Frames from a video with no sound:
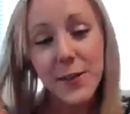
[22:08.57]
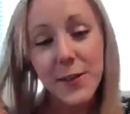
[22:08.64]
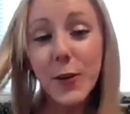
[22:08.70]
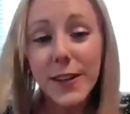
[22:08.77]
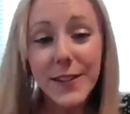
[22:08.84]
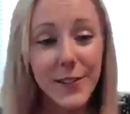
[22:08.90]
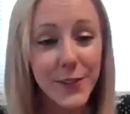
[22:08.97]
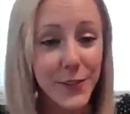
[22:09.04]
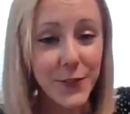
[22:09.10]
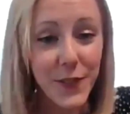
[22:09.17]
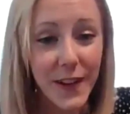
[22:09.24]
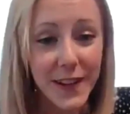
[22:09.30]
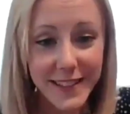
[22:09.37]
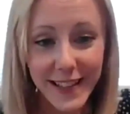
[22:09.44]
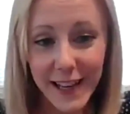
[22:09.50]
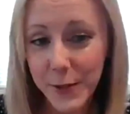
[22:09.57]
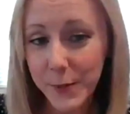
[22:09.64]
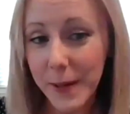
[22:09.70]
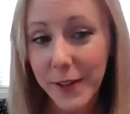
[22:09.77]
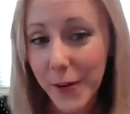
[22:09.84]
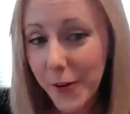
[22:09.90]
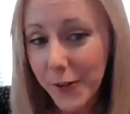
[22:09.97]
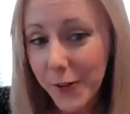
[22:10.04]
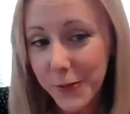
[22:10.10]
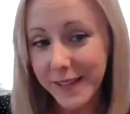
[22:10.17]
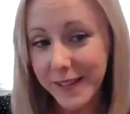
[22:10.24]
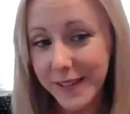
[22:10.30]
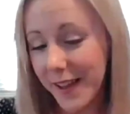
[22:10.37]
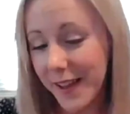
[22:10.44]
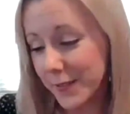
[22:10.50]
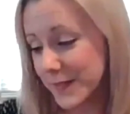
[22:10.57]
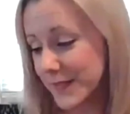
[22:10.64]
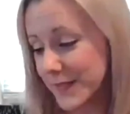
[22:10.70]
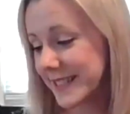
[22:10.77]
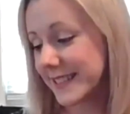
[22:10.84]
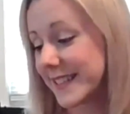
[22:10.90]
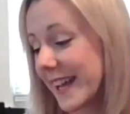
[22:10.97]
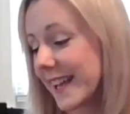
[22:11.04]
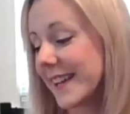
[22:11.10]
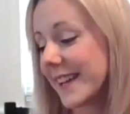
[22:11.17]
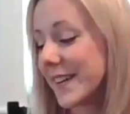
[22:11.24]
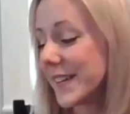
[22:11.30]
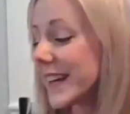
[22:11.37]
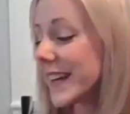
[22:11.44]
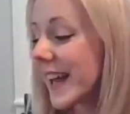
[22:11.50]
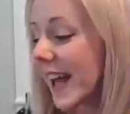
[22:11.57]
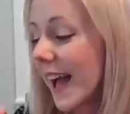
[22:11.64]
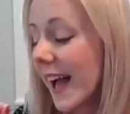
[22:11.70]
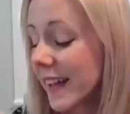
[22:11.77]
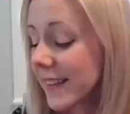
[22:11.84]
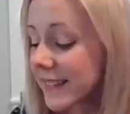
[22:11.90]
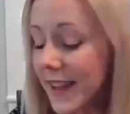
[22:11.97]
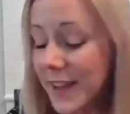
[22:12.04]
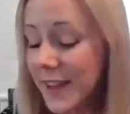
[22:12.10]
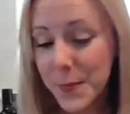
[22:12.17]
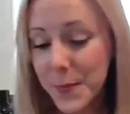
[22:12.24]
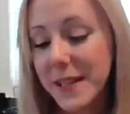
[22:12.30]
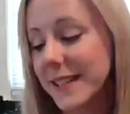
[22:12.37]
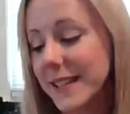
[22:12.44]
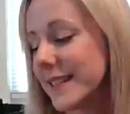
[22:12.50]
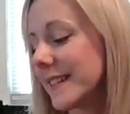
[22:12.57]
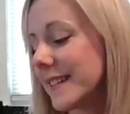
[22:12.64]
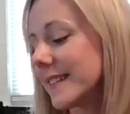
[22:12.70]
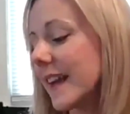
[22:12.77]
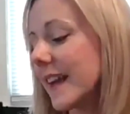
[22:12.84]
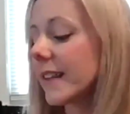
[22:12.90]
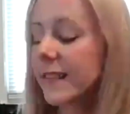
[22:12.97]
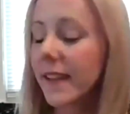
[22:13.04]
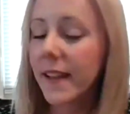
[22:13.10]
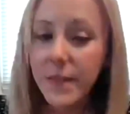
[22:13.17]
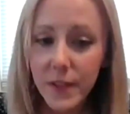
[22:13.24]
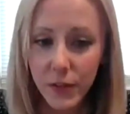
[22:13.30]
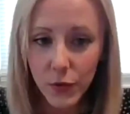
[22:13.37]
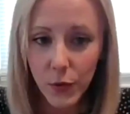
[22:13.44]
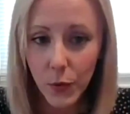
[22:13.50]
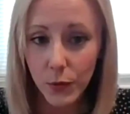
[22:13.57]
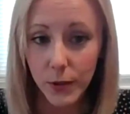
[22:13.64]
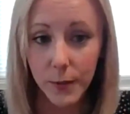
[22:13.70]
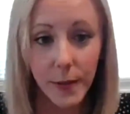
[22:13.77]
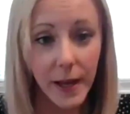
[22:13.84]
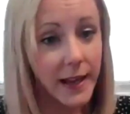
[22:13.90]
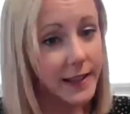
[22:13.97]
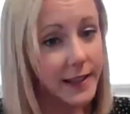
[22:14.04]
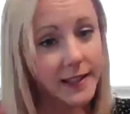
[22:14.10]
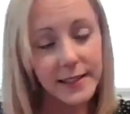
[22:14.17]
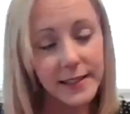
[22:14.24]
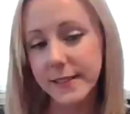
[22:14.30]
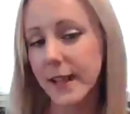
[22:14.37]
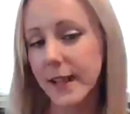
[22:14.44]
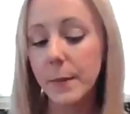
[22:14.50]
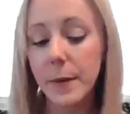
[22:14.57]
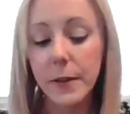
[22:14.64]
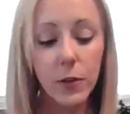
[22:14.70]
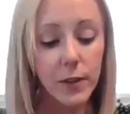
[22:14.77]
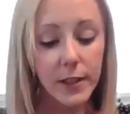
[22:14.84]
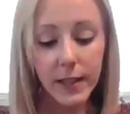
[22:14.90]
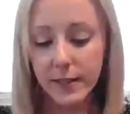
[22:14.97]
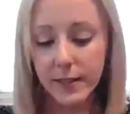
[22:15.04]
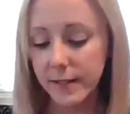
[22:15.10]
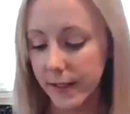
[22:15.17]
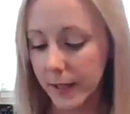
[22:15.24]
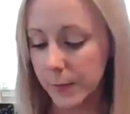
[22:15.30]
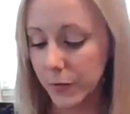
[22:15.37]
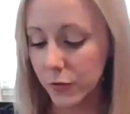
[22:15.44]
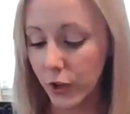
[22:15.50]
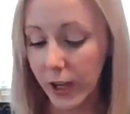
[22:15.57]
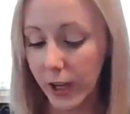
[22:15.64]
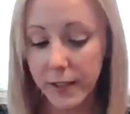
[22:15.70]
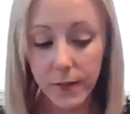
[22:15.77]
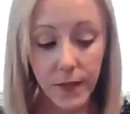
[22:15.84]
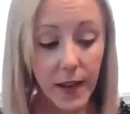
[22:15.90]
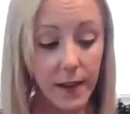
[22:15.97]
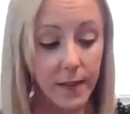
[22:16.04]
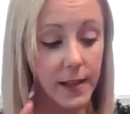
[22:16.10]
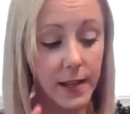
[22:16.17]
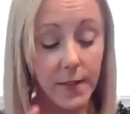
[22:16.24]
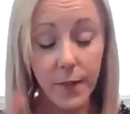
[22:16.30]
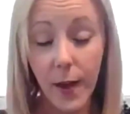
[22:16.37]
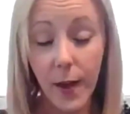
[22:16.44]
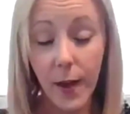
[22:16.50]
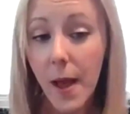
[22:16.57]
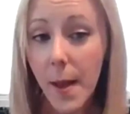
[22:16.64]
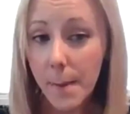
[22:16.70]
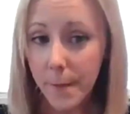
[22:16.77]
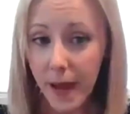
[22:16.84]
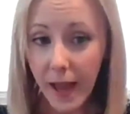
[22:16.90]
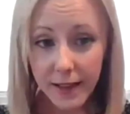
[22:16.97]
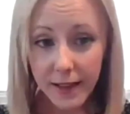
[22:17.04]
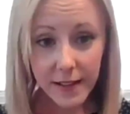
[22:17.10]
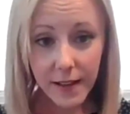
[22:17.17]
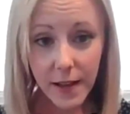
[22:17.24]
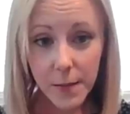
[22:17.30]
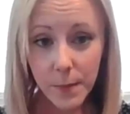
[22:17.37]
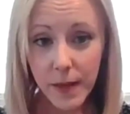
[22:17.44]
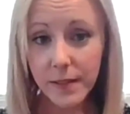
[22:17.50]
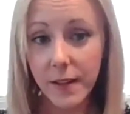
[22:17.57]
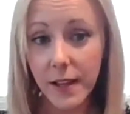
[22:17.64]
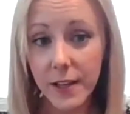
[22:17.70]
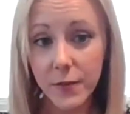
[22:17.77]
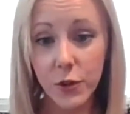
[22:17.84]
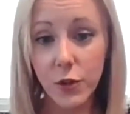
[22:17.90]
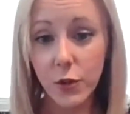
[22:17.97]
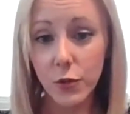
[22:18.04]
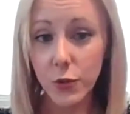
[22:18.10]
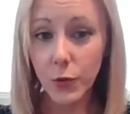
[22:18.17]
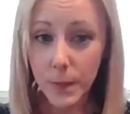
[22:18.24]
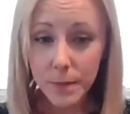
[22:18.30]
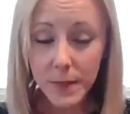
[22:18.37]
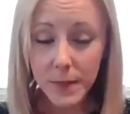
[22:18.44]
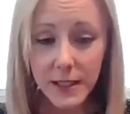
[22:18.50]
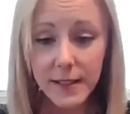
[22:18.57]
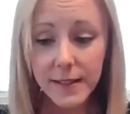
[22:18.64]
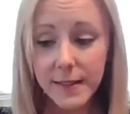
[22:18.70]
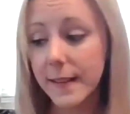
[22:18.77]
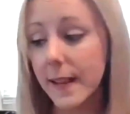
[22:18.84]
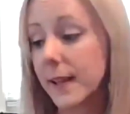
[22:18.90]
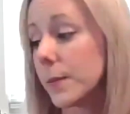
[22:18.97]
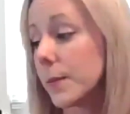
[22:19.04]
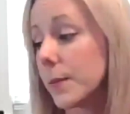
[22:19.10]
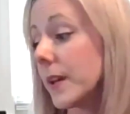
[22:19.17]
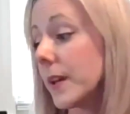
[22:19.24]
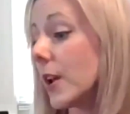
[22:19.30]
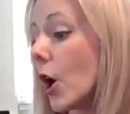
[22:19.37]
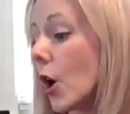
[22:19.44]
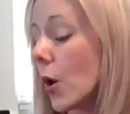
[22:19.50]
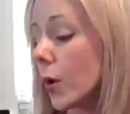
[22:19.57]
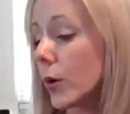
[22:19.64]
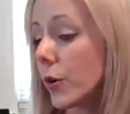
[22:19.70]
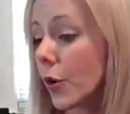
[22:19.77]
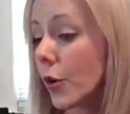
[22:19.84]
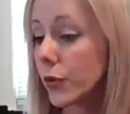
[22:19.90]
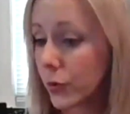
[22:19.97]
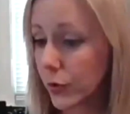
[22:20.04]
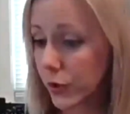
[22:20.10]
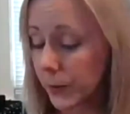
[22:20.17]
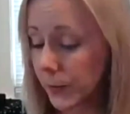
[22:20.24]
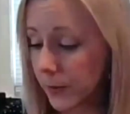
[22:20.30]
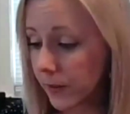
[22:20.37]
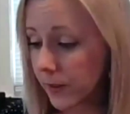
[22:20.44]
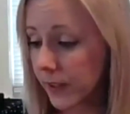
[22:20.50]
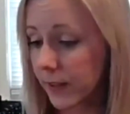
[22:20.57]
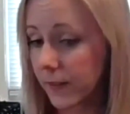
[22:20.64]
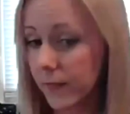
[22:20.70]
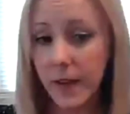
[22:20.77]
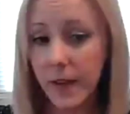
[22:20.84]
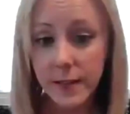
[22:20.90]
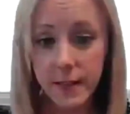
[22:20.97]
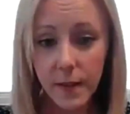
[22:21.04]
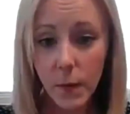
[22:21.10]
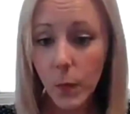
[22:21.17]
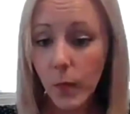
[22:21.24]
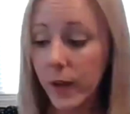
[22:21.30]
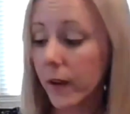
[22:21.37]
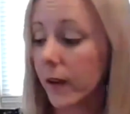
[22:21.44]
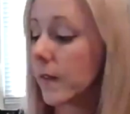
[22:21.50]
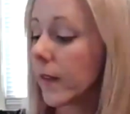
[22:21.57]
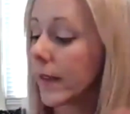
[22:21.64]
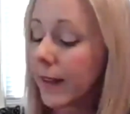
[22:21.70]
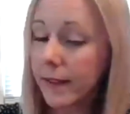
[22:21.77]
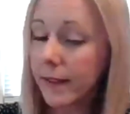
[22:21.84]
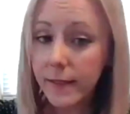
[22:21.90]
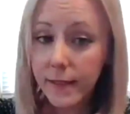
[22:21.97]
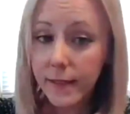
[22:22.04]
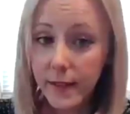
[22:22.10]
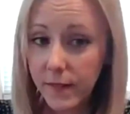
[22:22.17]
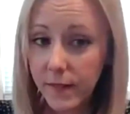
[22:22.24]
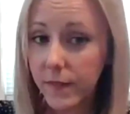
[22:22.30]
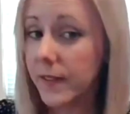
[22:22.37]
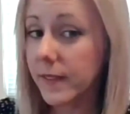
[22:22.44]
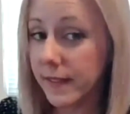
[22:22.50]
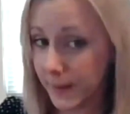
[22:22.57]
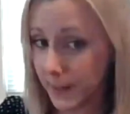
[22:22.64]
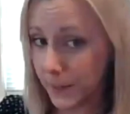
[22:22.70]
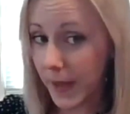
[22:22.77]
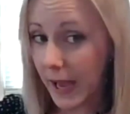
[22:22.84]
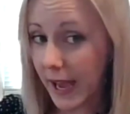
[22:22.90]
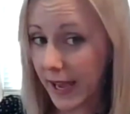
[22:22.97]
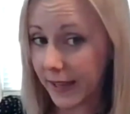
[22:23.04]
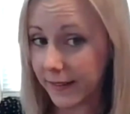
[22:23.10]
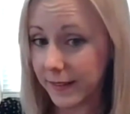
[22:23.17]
You guys are finding out about all of my loves today. All right. I love picnics. I love this cooler bag. Anytime I go to any type of giant event, like if I'm packing up my life to go do a media segment or go do a community event somewhere, like I live in these bags.